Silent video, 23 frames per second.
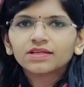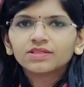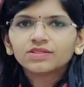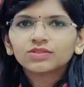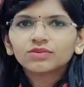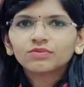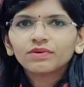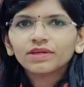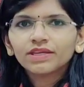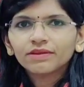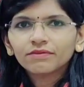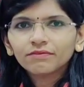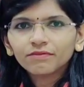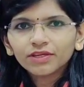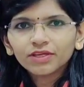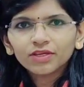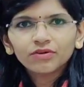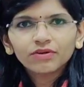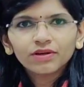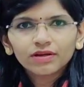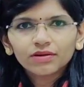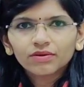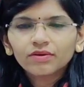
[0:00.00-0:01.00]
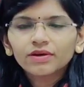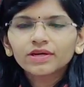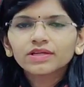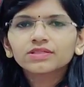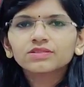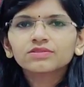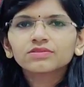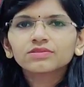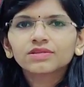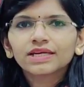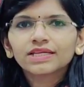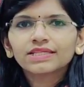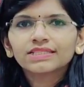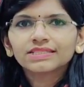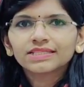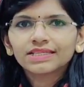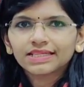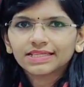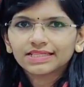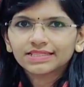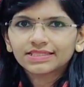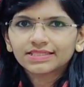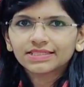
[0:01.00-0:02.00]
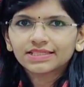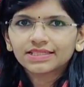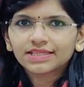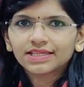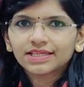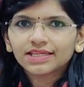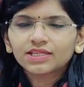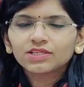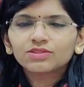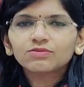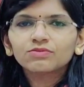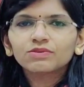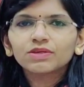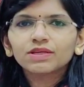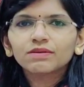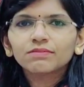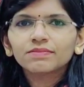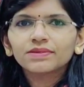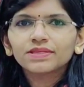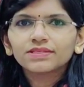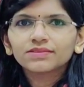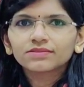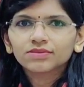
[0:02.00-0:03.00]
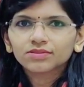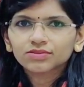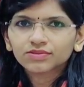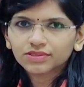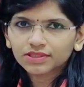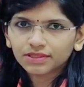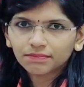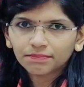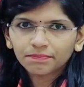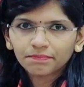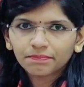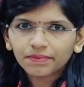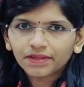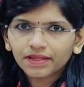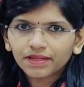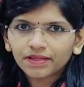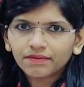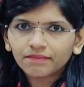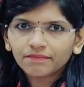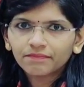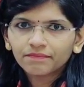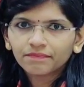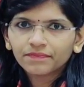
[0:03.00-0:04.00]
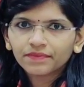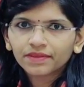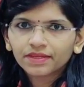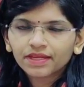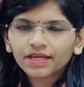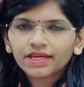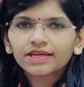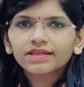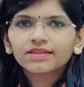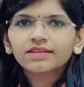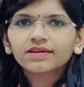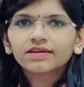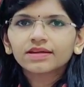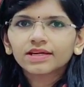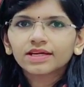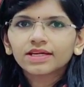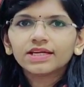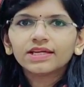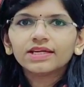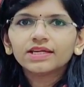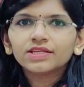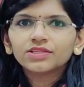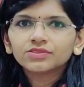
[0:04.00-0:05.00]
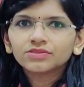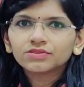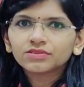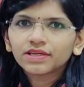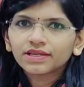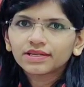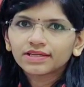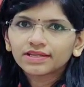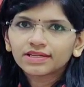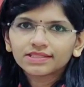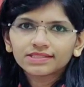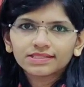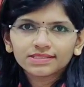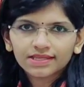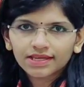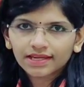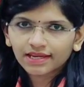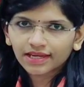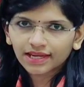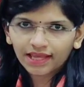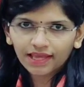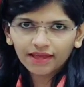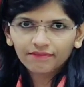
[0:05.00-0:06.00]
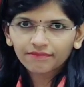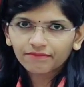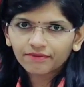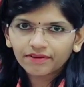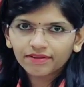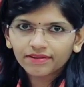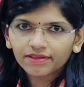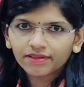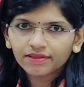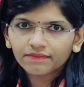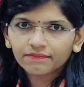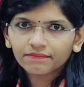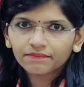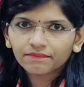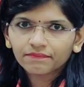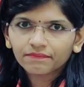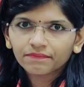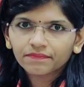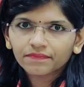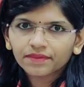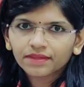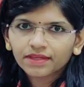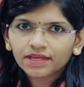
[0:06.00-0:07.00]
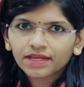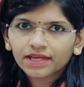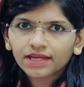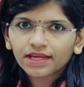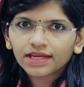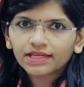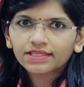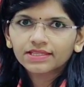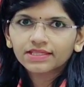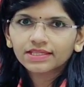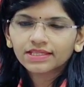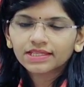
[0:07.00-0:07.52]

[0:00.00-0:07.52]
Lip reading: So whenever you are going to write a letter, it will be so simple and the reader should understand everything. And